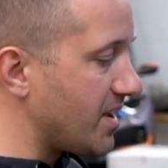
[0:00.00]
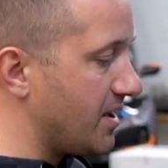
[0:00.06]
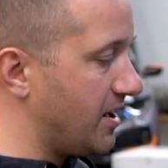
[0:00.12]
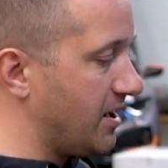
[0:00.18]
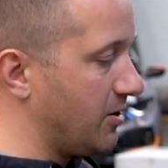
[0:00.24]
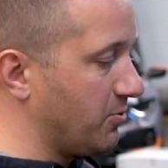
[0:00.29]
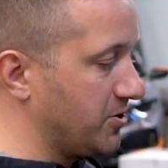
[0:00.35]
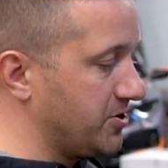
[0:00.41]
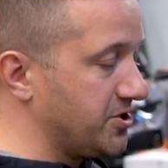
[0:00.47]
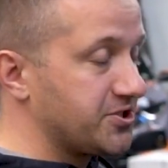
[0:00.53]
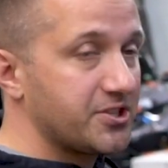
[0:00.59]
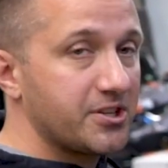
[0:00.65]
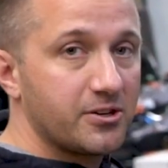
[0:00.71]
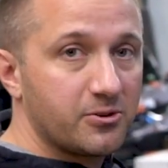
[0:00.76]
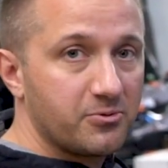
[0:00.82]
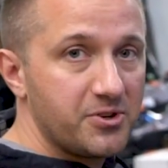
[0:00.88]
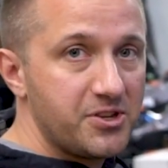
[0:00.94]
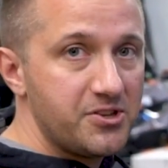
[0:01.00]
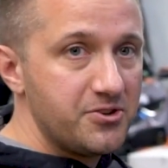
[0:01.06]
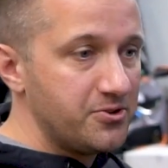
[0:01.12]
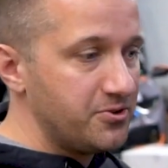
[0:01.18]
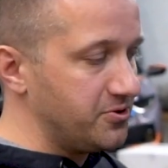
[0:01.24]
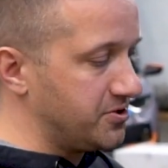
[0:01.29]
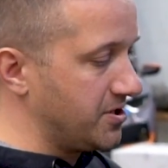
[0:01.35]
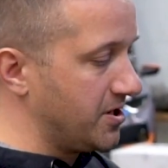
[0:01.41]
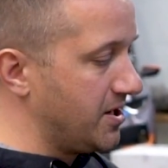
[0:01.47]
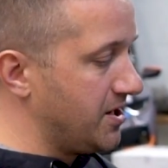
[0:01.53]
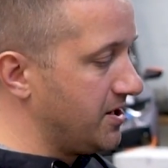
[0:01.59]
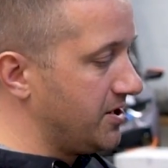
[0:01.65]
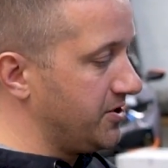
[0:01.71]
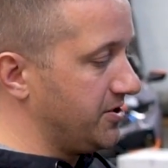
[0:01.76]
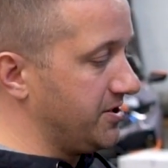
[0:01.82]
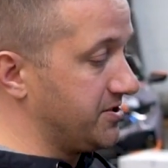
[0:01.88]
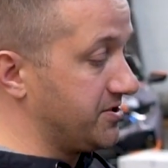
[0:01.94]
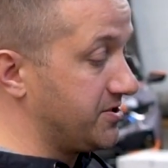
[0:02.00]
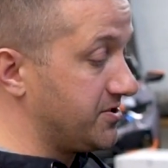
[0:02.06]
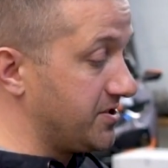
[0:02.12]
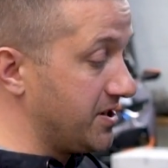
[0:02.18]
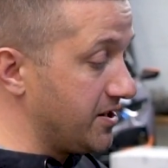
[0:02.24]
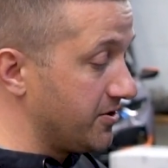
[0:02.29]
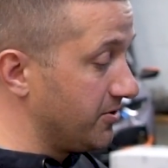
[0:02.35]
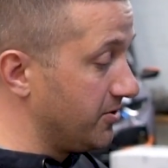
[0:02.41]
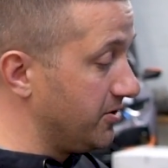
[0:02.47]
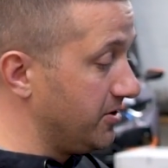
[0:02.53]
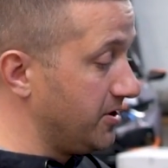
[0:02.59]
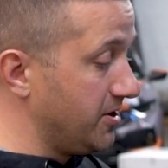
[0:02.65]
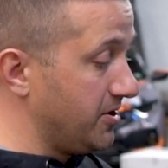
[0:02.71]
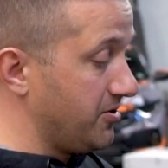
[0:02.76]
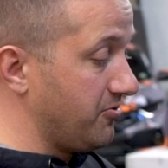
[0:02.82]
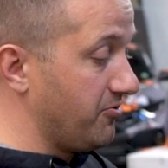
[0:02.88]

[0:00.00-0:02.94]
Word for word: Uh, we're just going to reuse the single